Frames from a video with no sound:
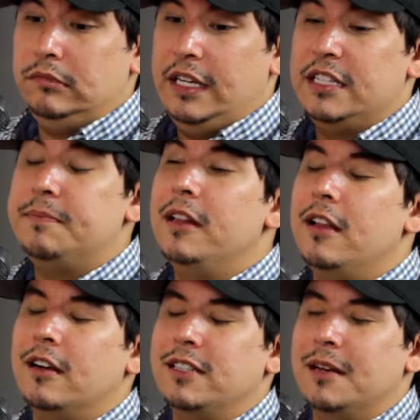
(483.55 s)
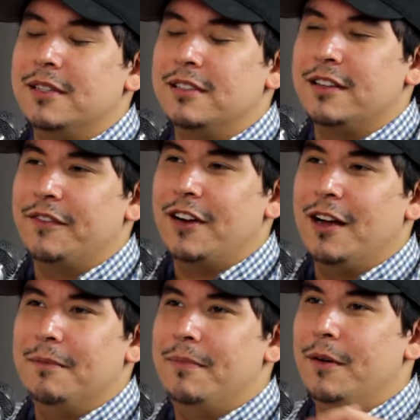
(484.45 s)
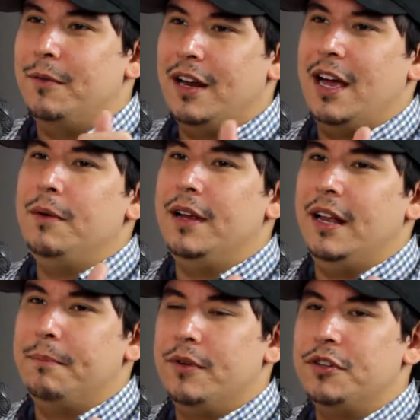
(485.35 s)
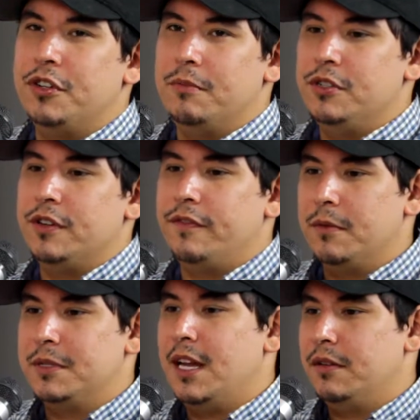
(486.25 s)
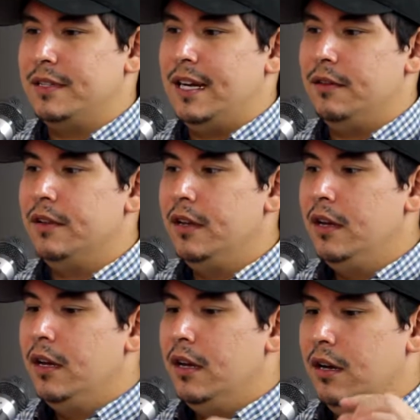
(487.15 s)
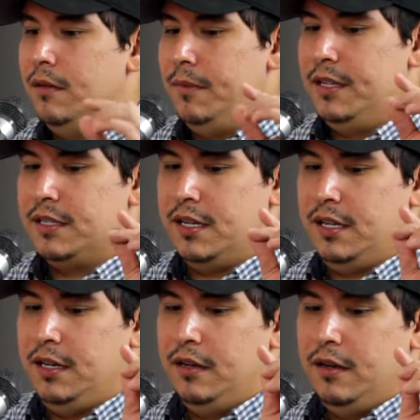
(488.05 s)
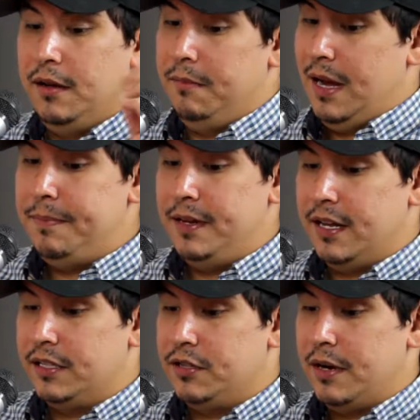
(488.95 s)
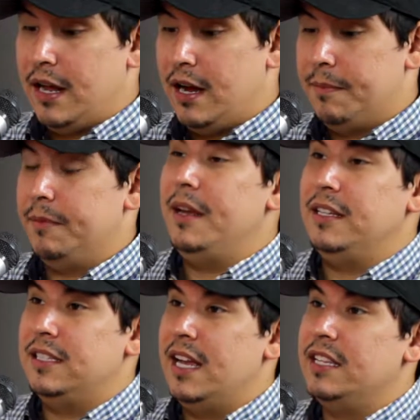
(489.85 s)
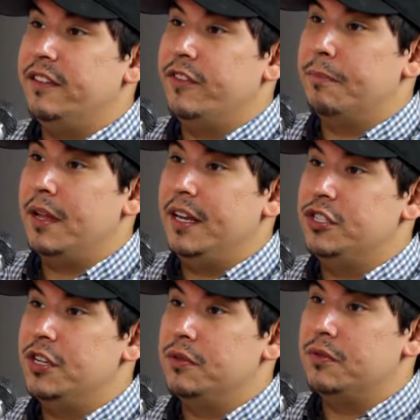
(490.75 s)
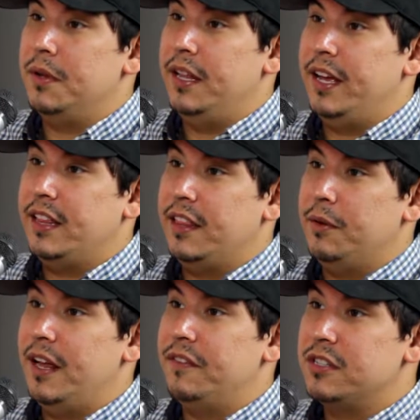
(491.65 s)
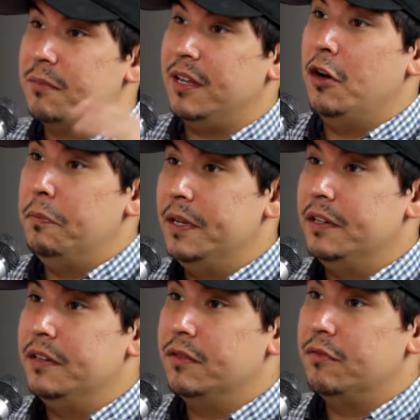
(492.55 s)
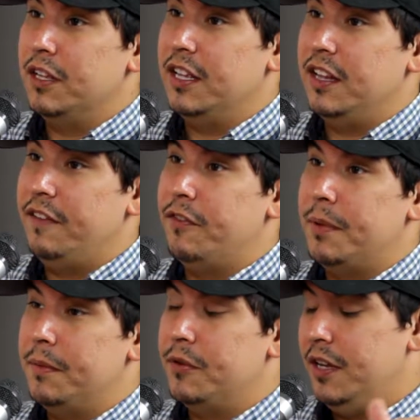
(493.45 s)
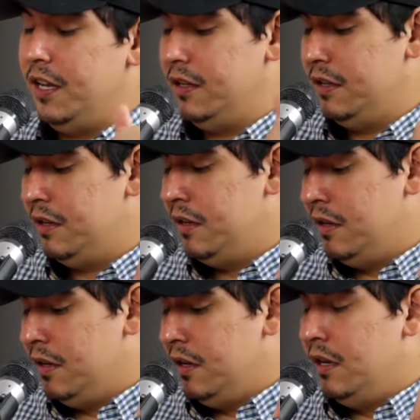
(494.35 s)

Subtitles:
been a long time since I've gone, but when I went, I'm pretty sure the music farm's downtown, in the city. It might be next to an IHOP. It makes sense if they're playing shows really late that they would have something open. Yeah, really, it was very downtown-esque.